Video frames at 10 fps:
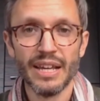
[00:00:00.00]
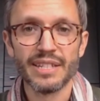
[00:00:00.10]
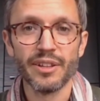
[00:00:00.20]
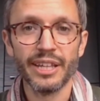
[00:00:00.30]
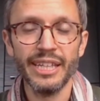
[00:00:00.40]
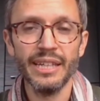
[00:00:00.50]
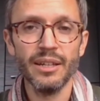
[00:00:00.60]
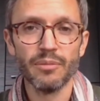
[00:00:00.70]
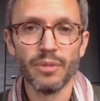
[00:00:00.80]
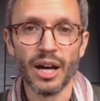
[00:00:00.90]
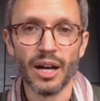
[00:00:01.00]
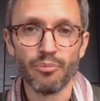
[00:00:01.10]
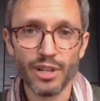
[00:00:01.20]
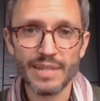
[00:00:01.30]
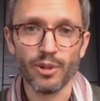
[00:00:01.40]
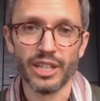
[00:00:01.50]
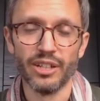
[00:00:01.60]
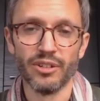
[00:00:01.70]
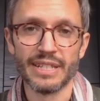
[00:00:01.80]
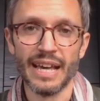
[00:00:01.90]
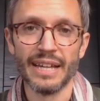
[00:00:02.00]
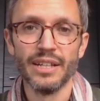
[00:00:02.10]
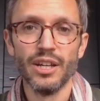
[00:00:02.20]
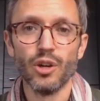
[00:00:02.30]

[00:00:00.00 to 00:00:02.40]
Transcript: So the key principle here is that